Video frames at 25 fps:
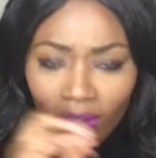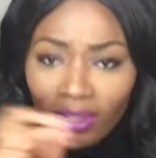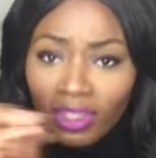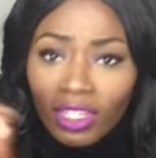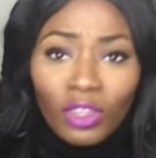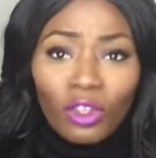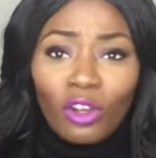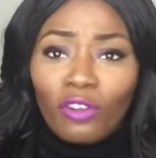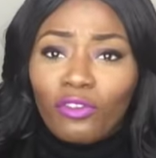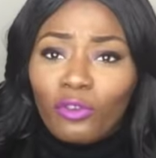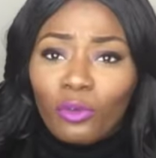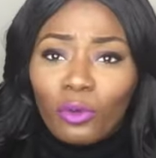
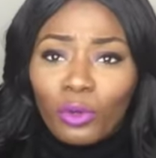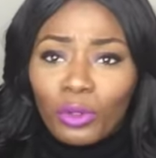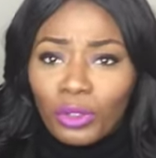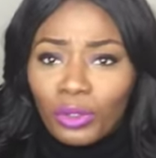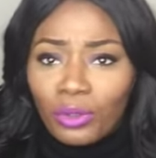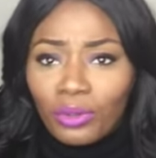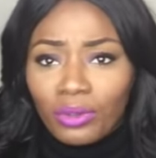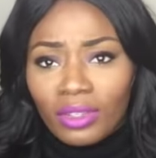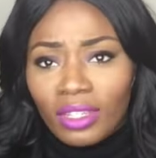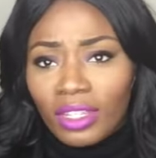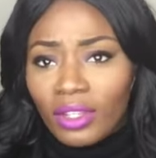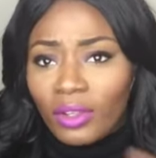they're not for
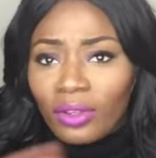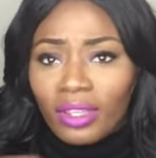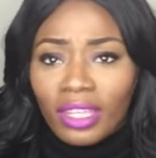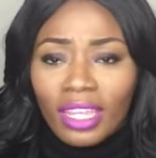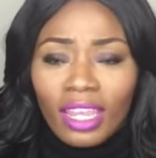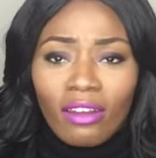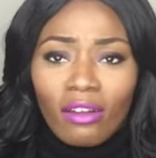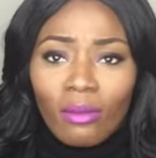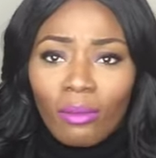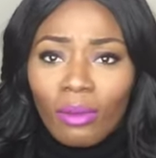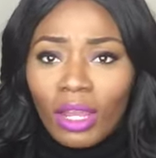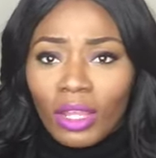you. They don't
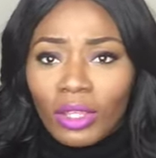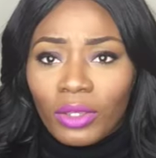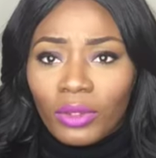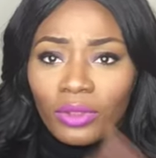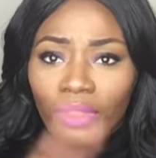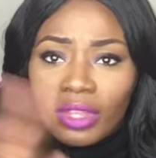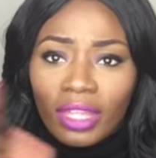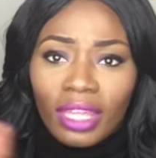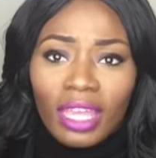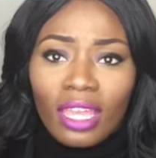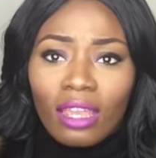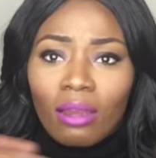care about you.
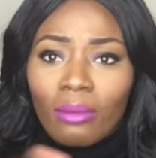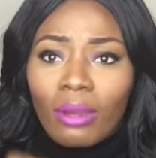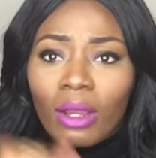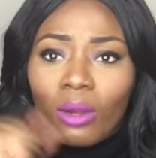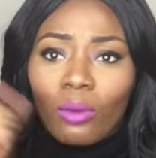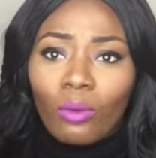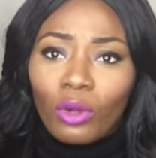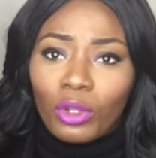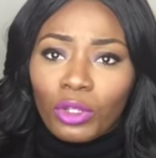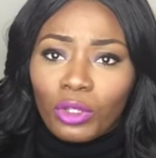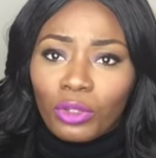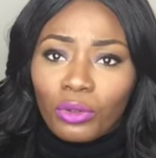They care
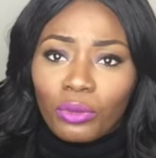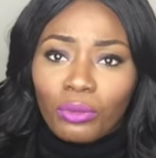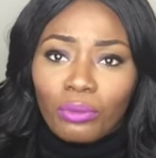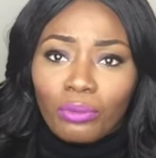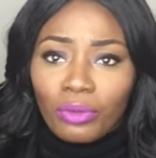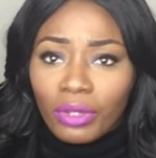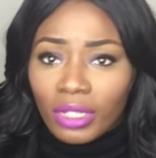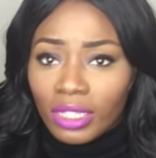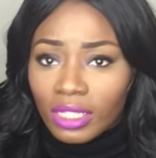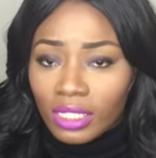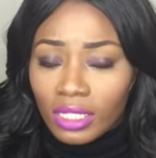about what you bring